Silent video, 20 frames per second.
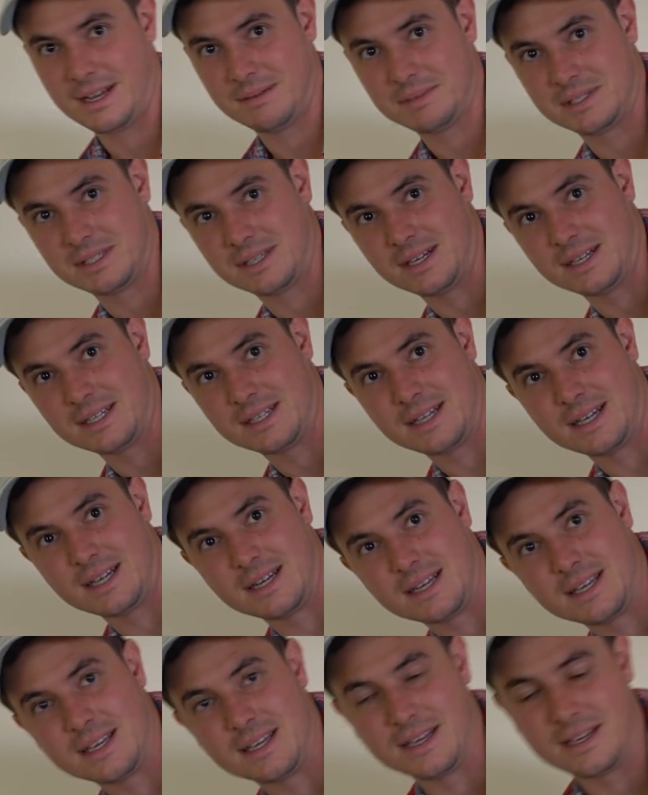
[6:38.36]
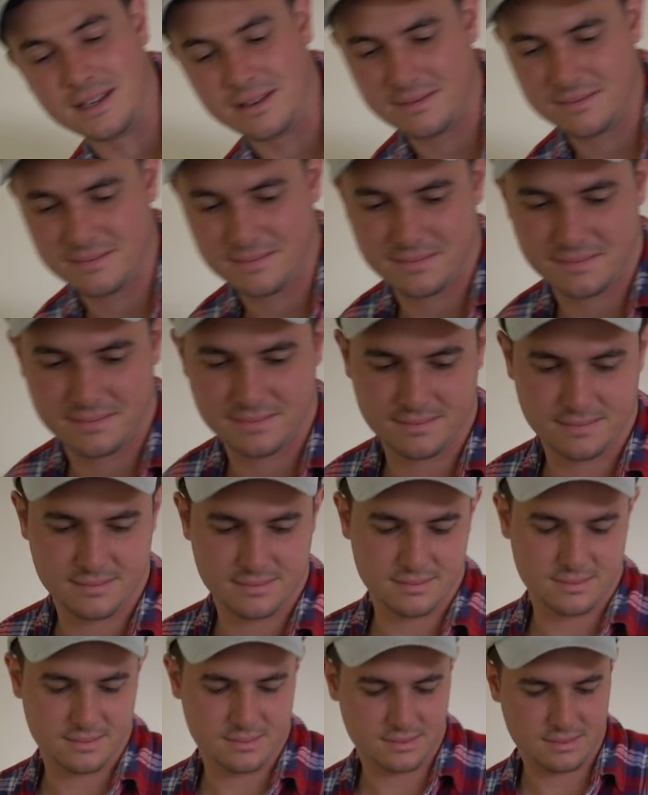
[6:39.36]
upside down here.
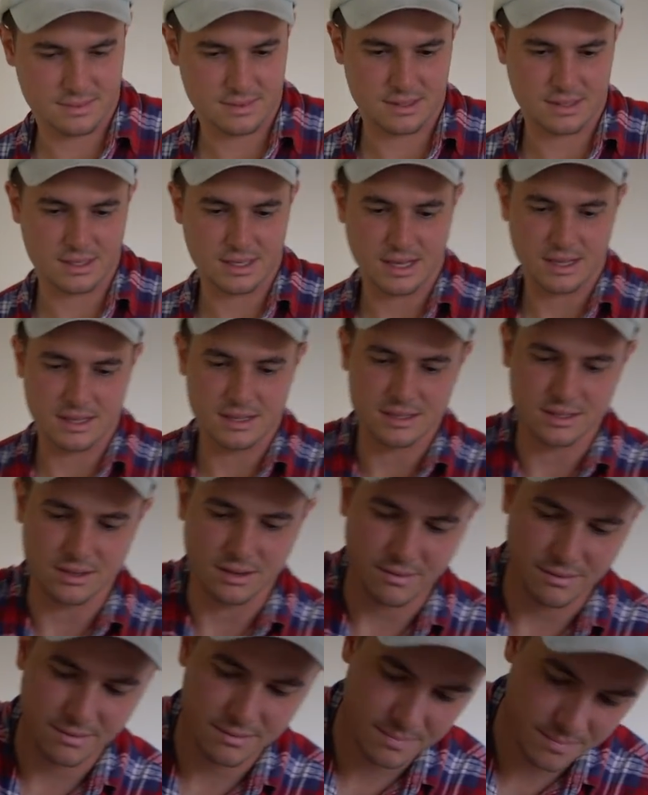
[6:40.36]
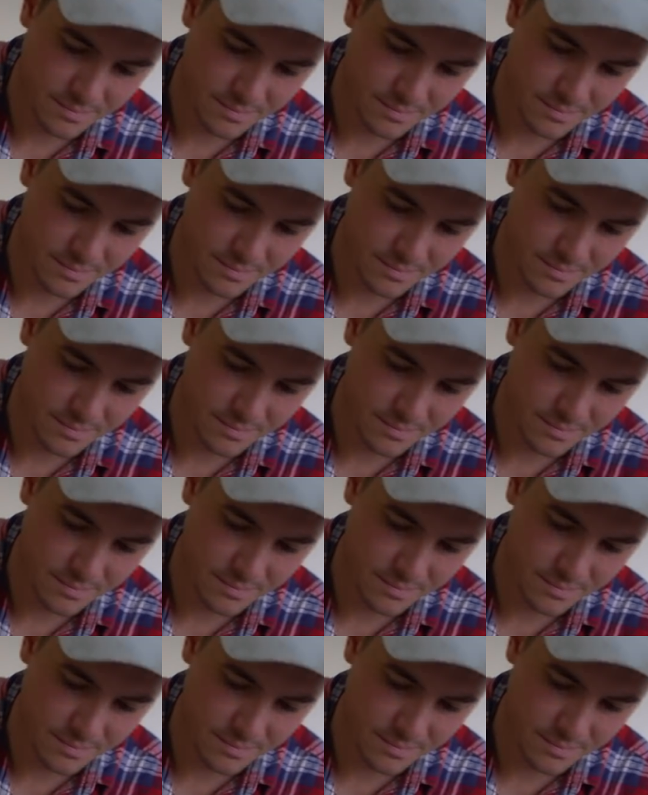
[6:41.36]
Take this off.